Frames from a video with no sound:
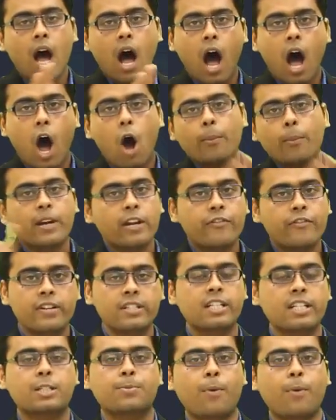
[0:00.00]
how many
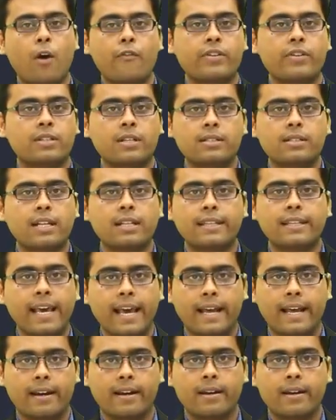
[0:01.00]
physics professors are
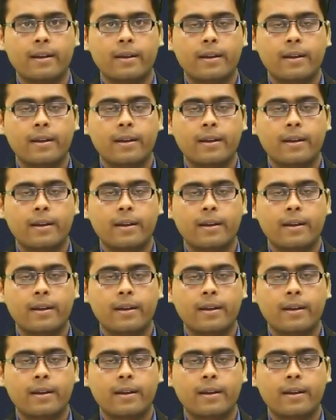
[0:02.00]
there?